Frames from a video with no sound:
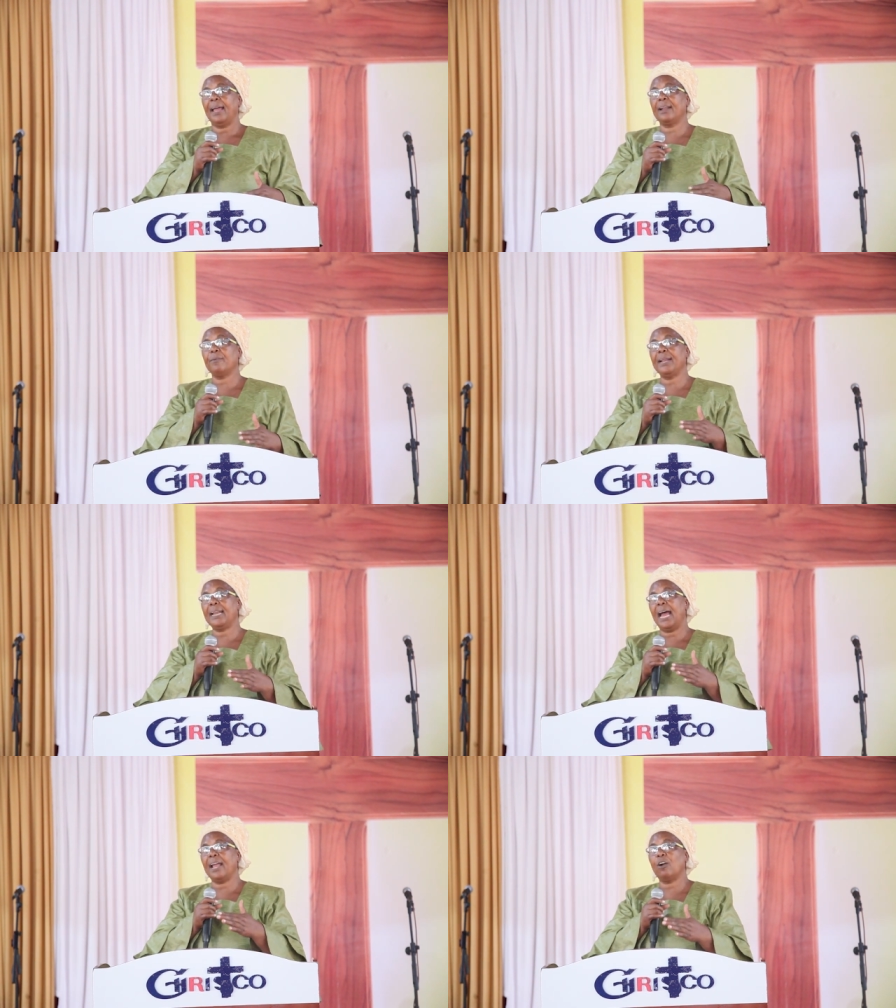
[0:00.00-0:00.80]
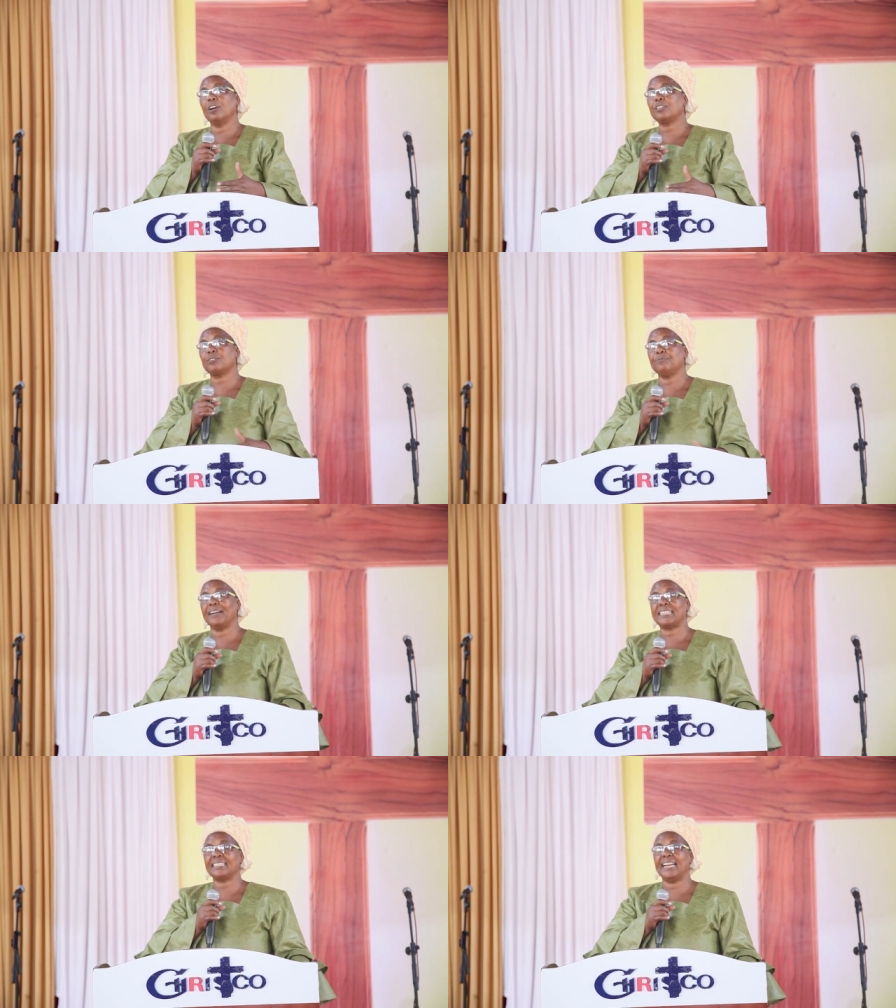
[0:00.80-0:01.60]
And when I got to
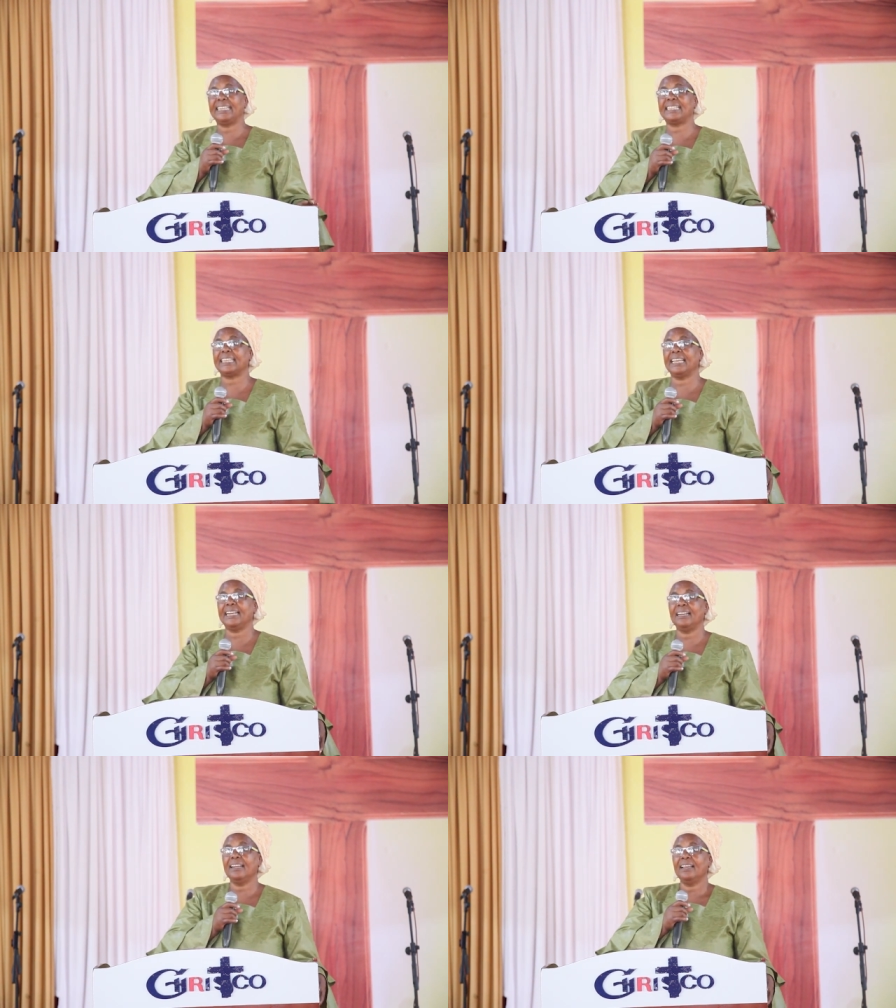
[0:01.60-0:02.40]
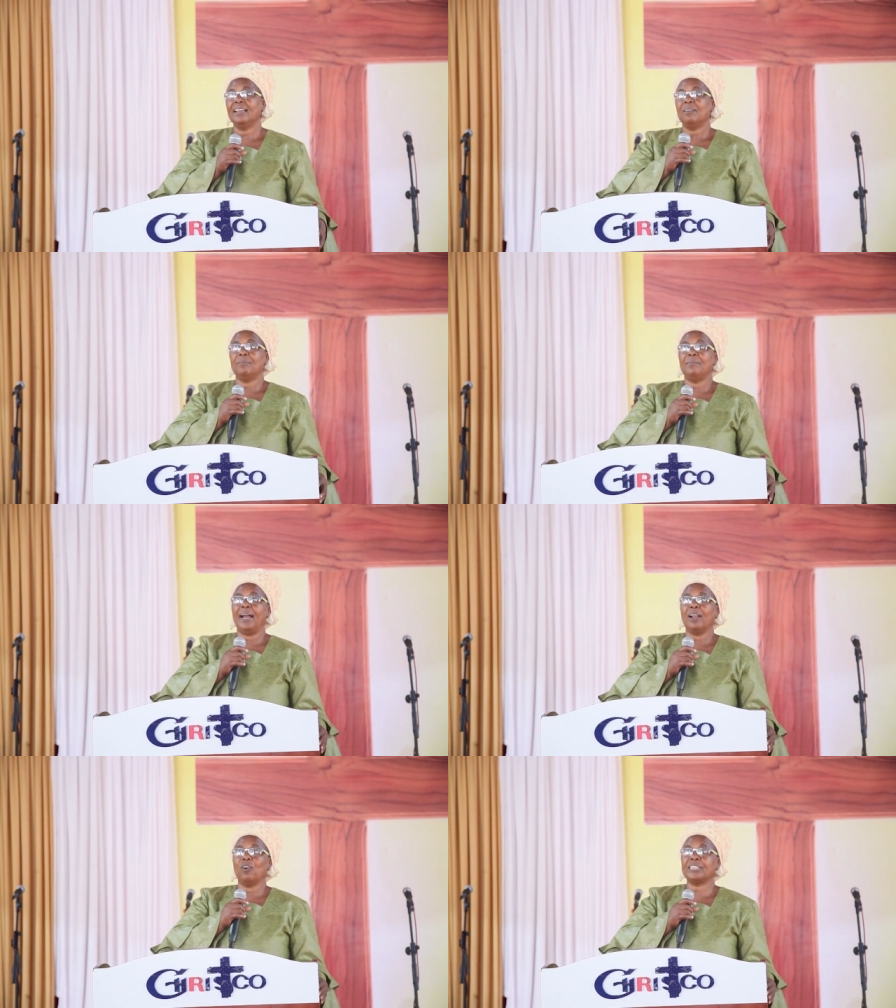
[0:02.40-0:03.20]
verse 19,
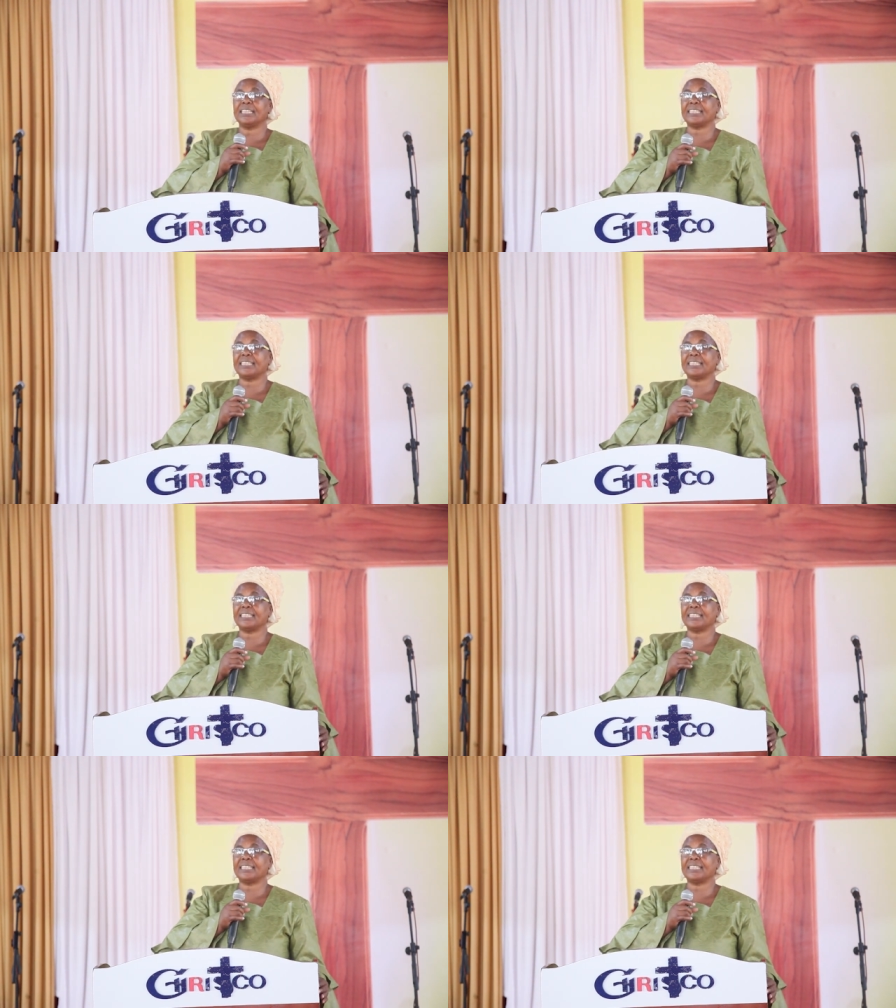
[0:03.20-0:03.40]
I got